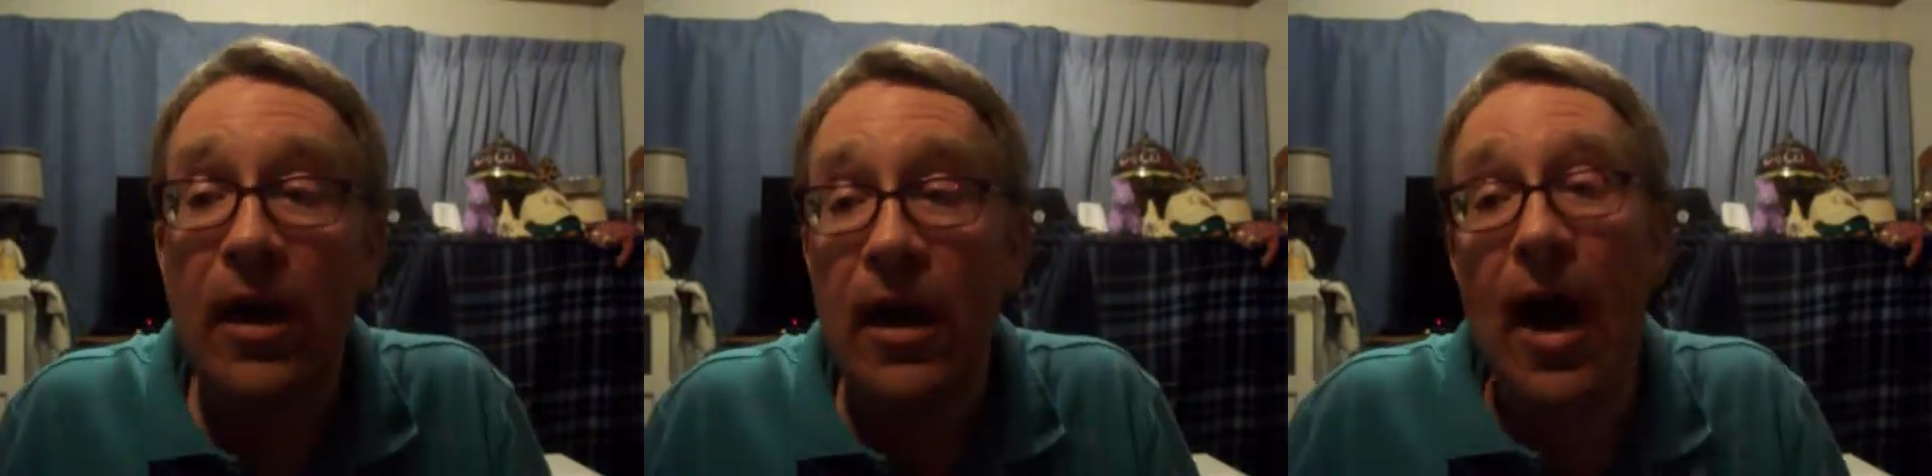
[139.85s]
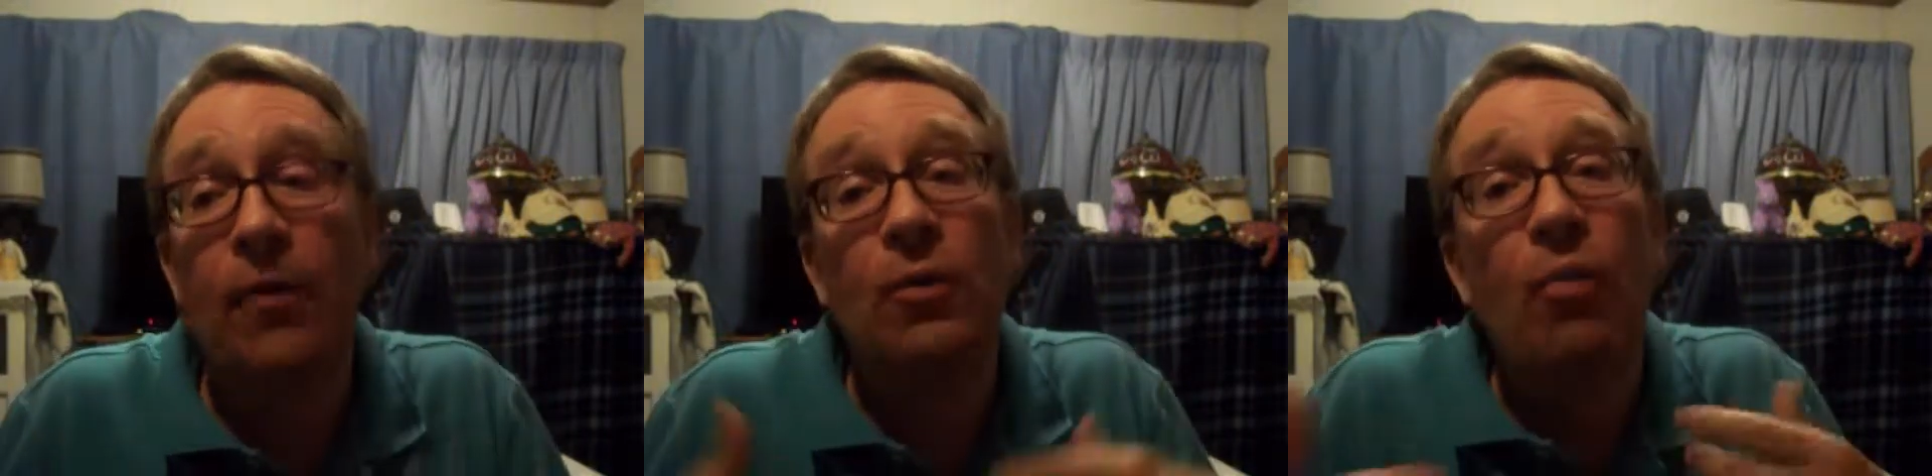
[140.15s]
you
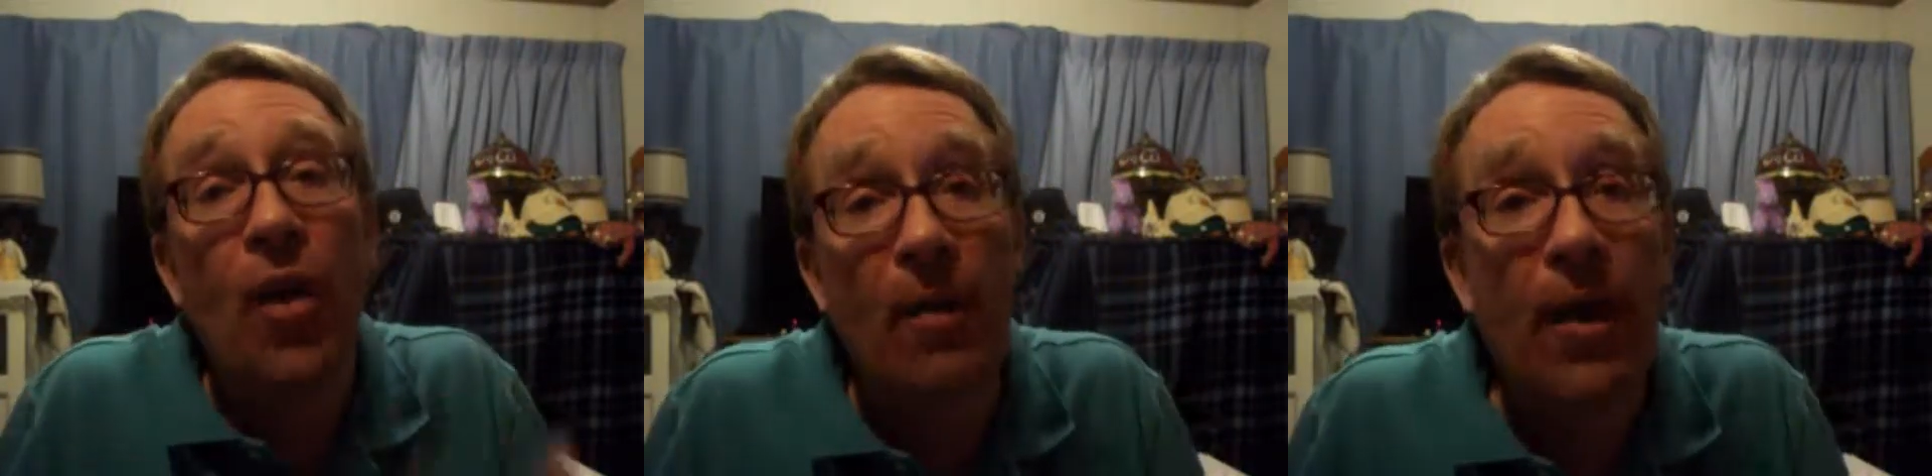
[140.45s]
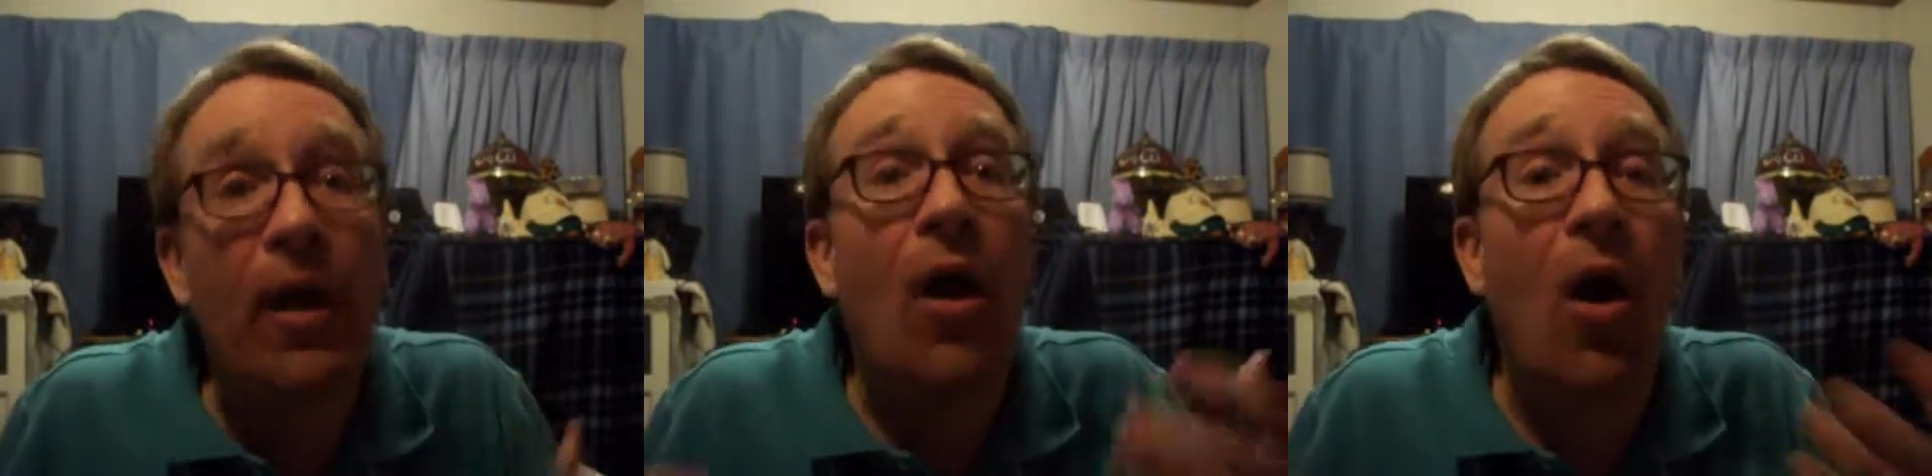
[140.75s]
have to put them
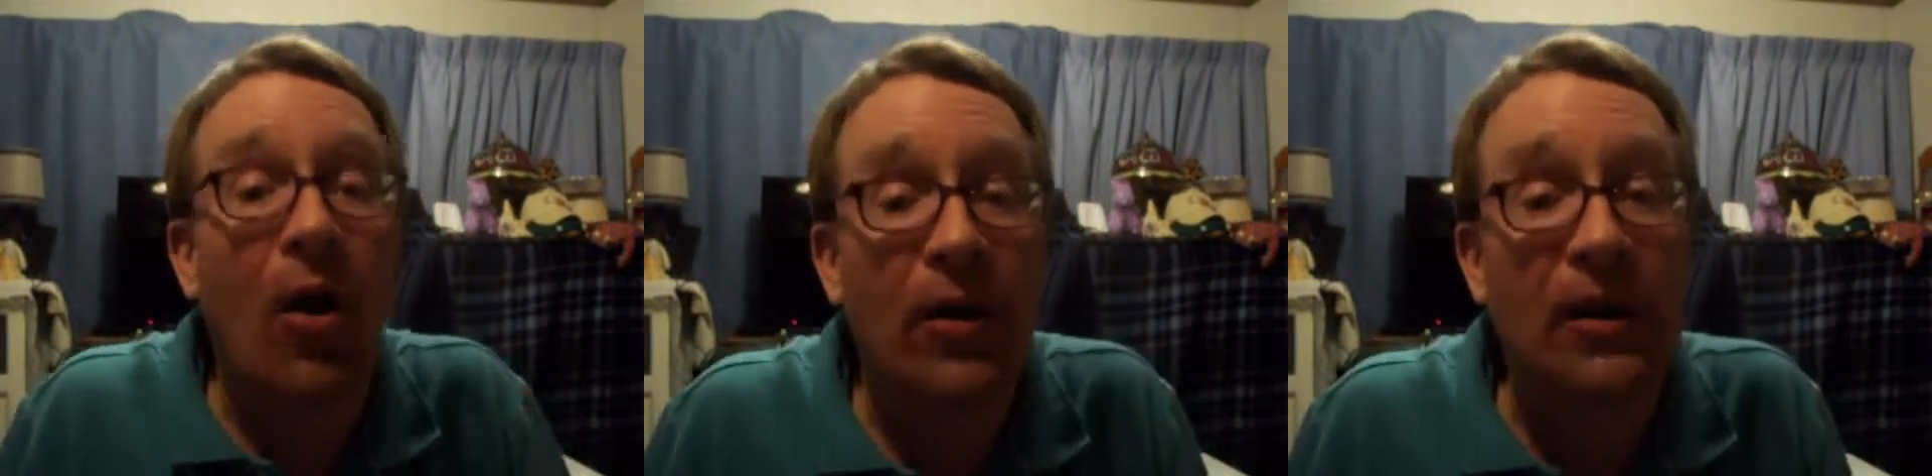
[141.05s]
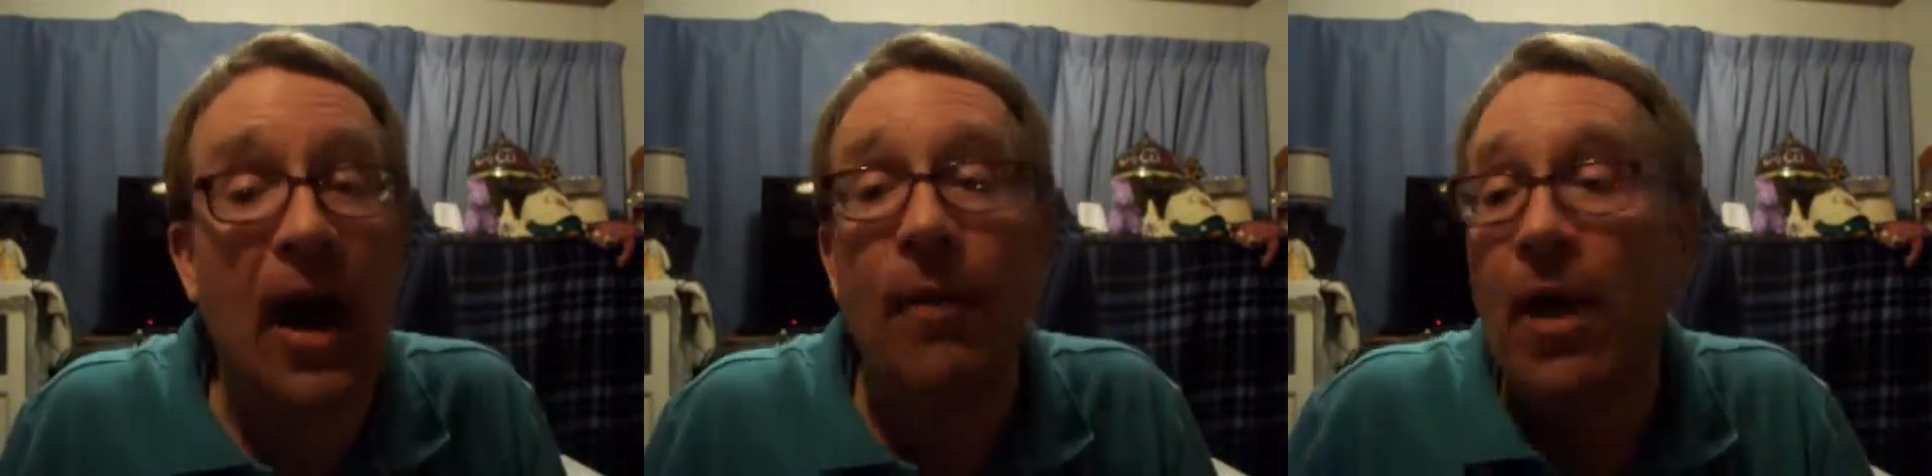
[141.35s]
in all the
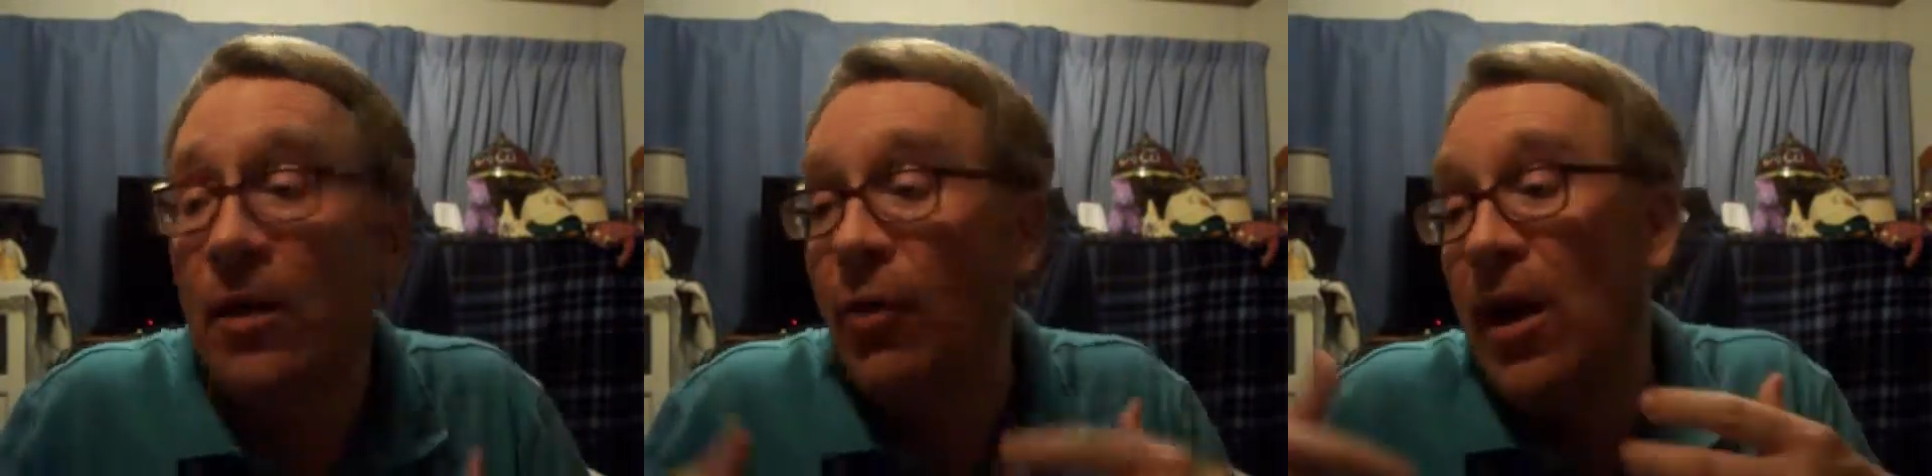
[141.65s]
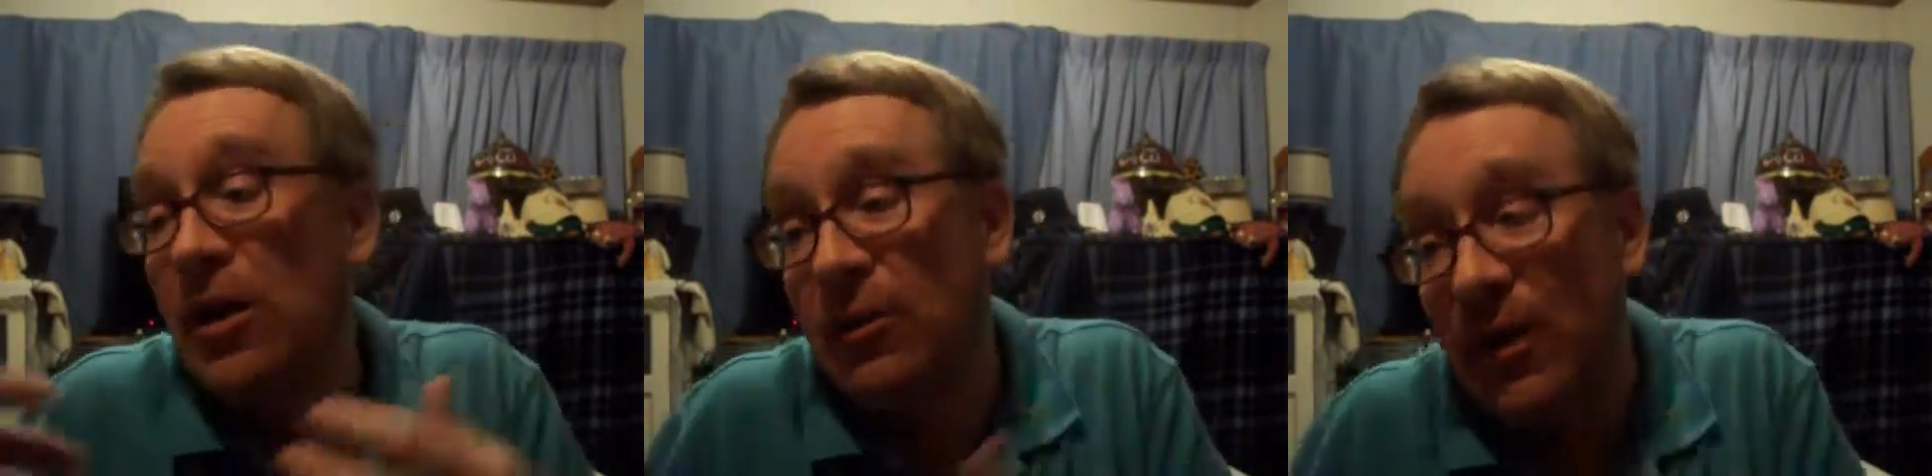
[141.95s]
time you have to
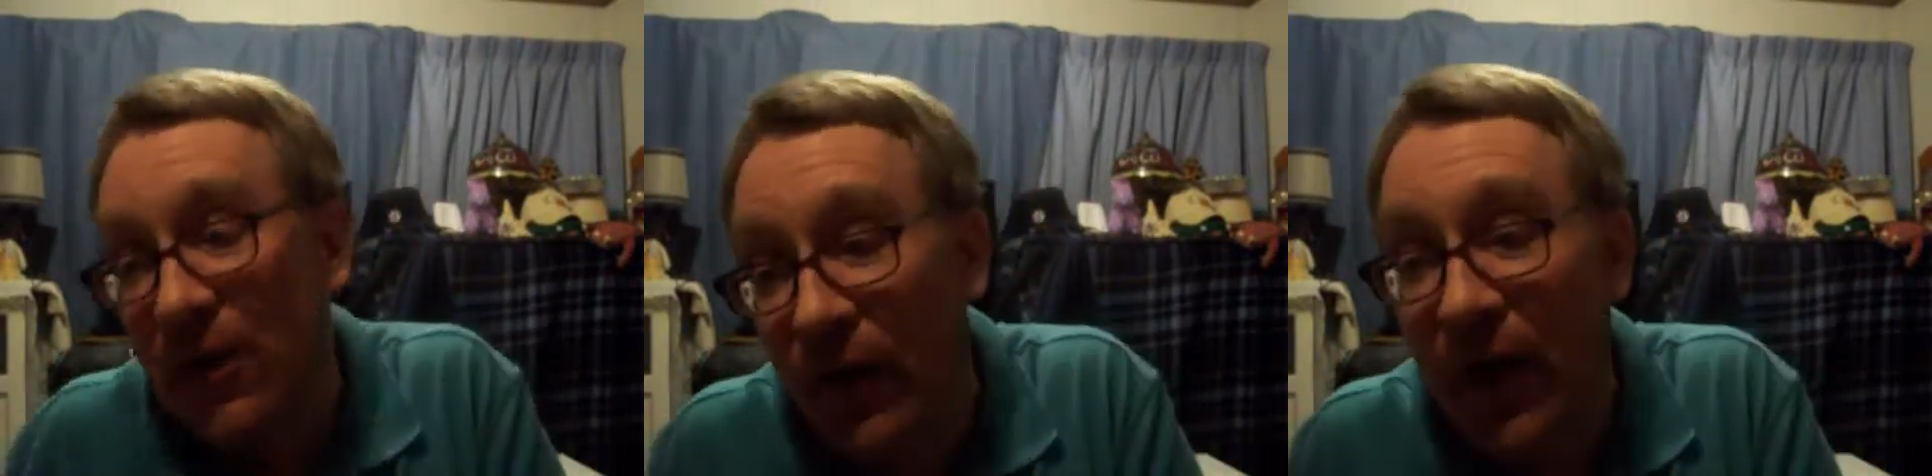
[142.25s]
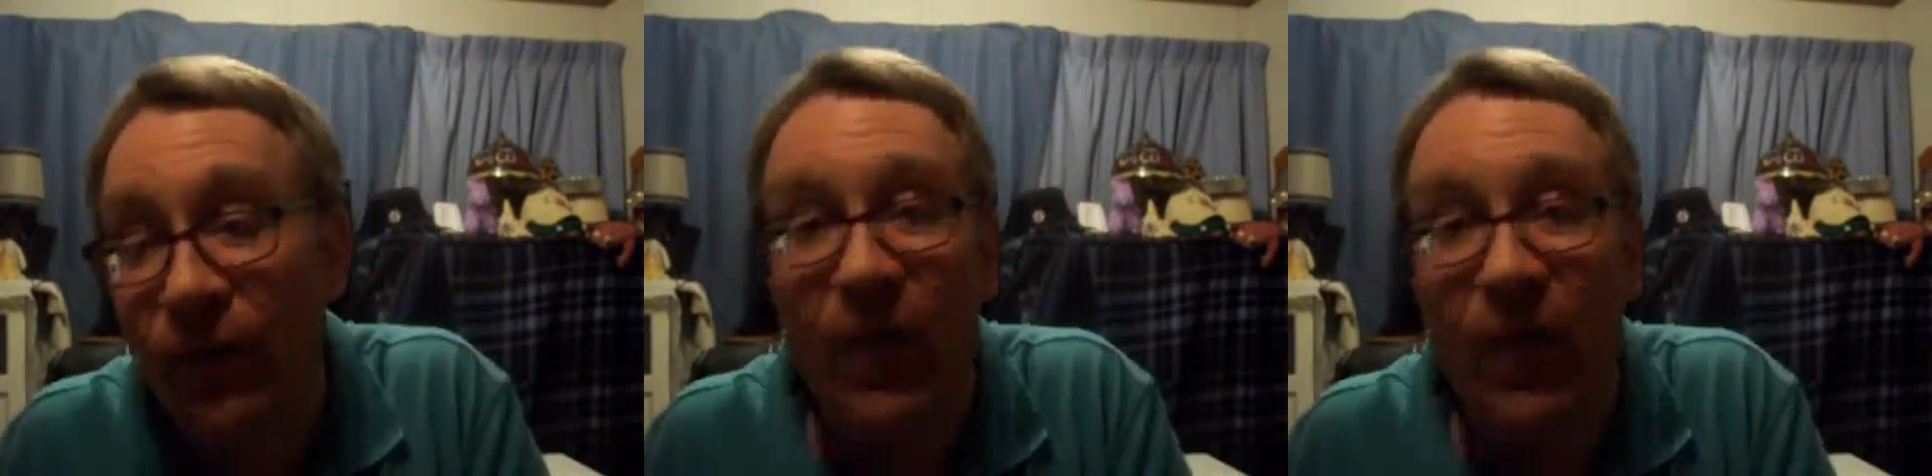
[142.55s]
put in specific